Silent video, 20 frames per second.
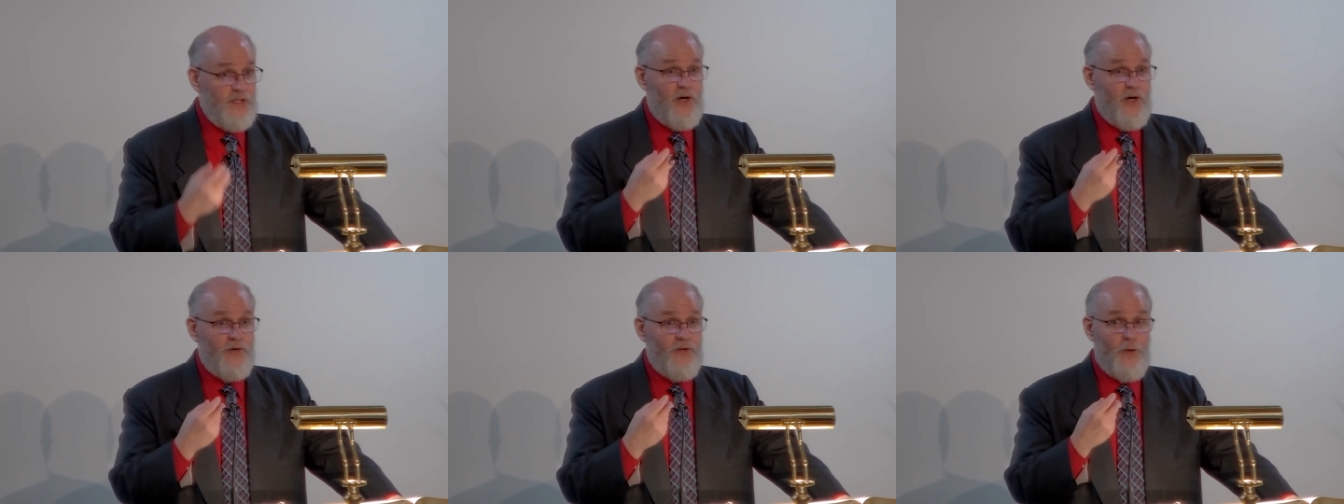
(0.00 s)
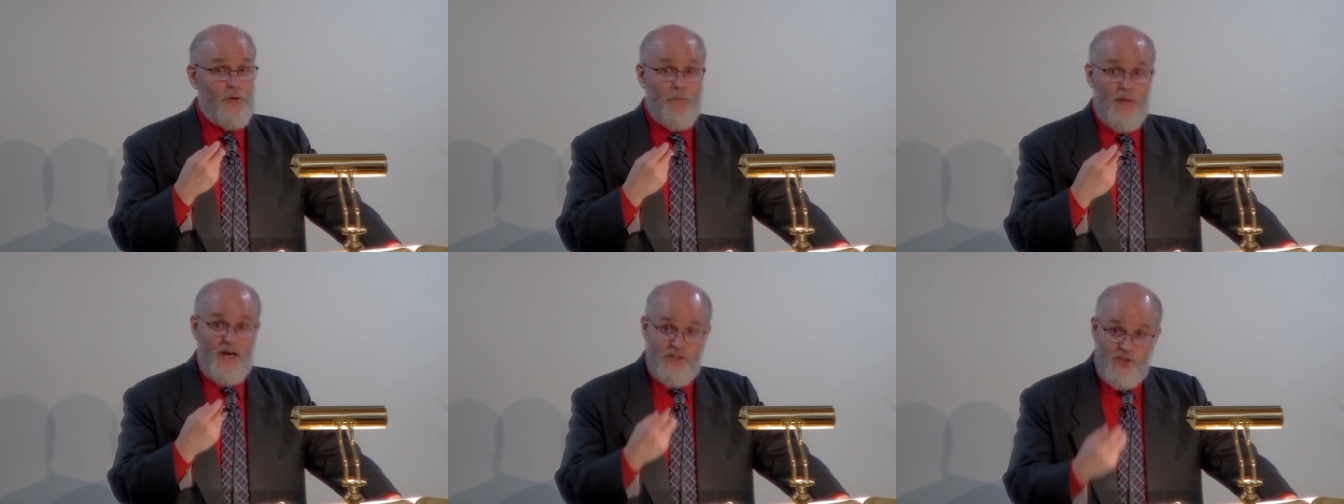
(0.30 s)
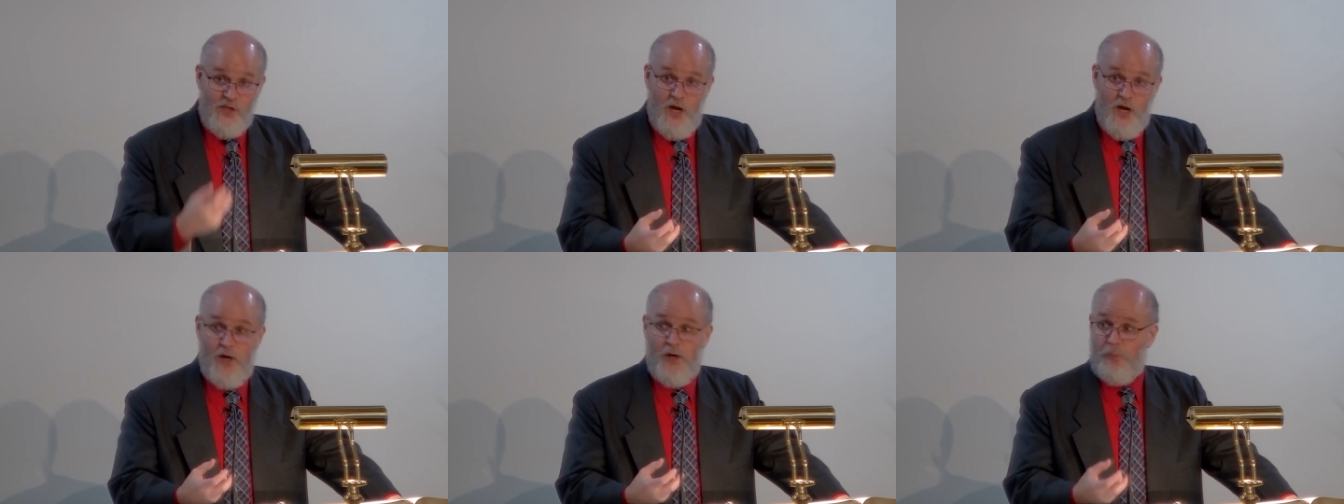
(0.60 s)
They're, they're
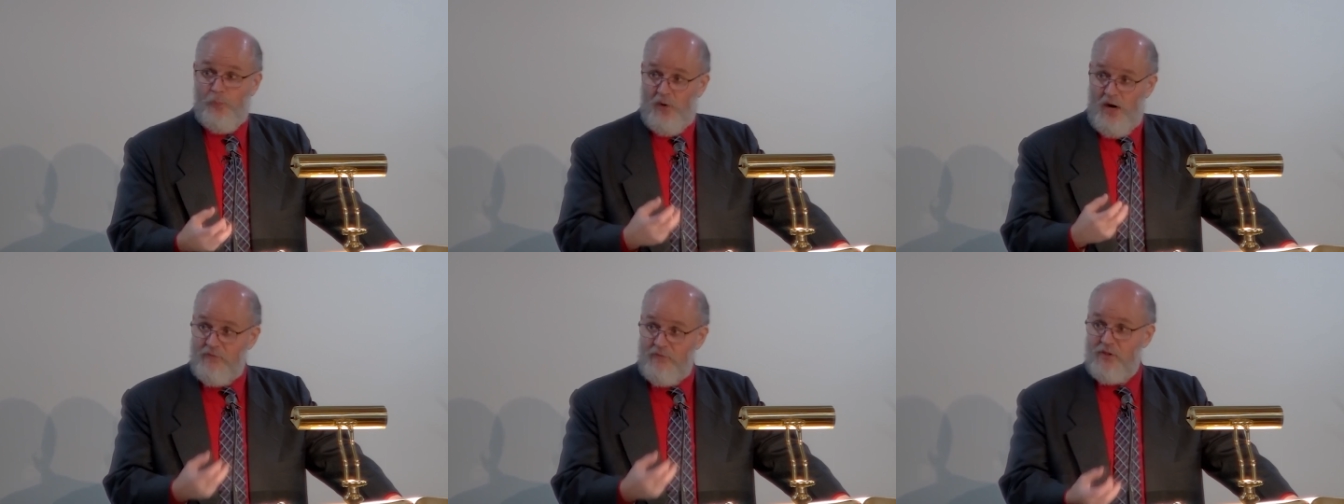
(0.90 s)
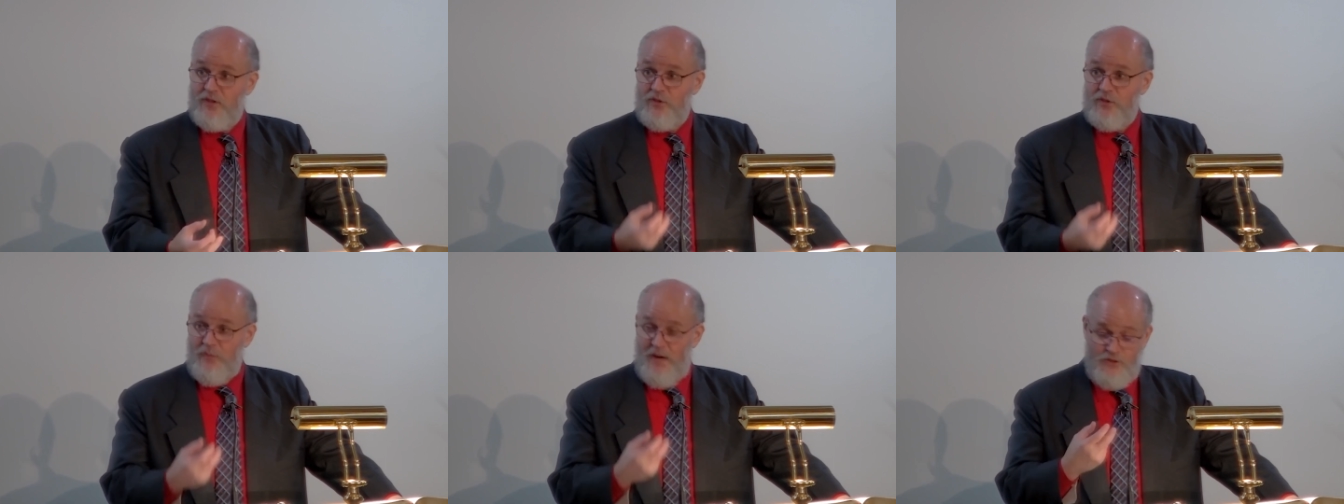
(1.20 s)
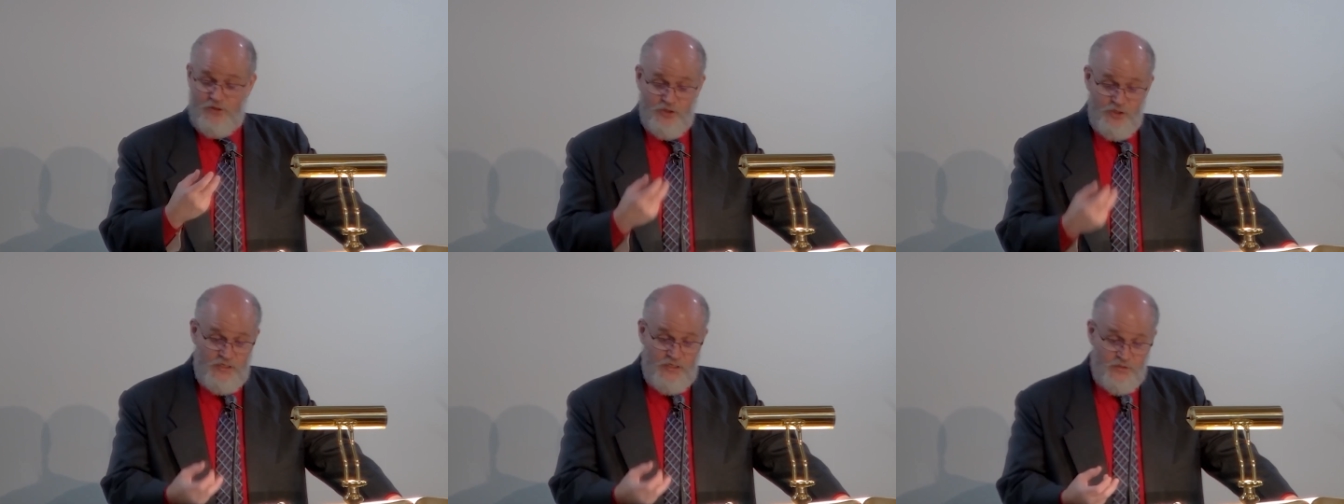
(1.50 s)
messianic prophecies
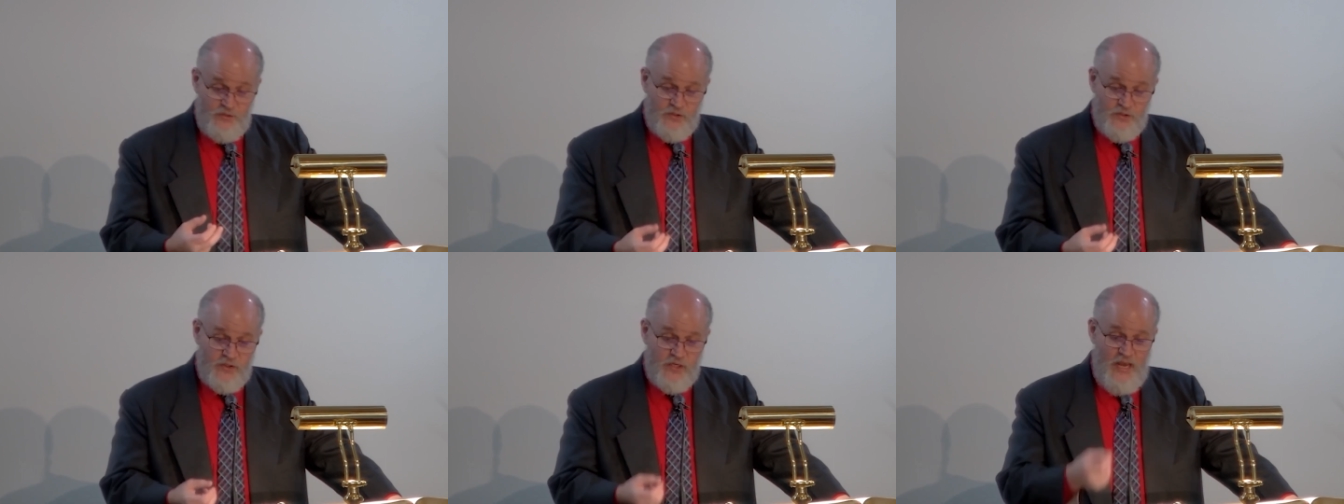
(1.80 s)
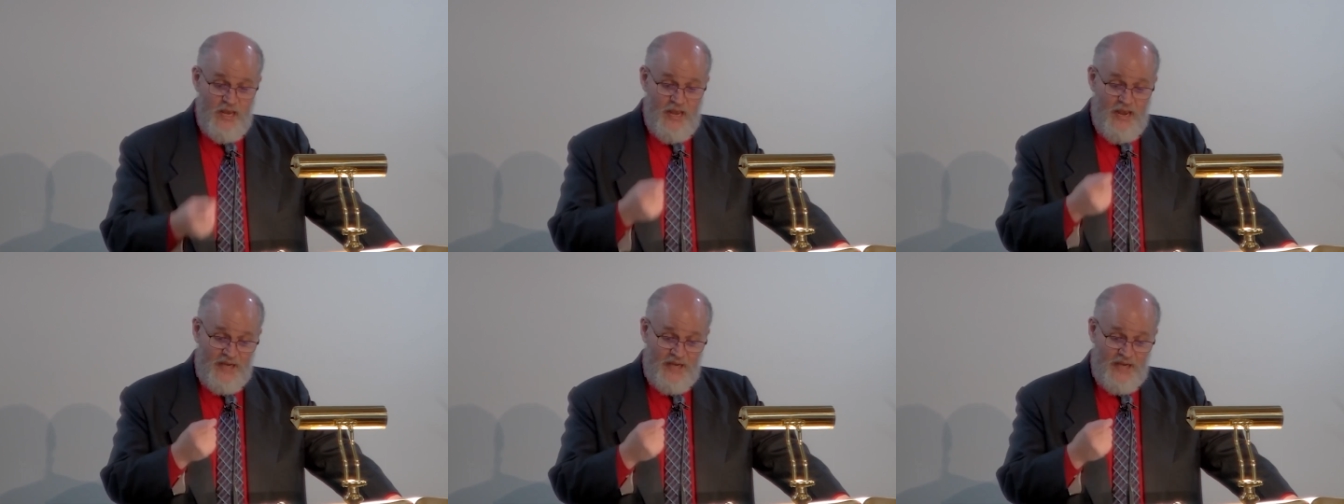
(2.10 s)
about Jesus,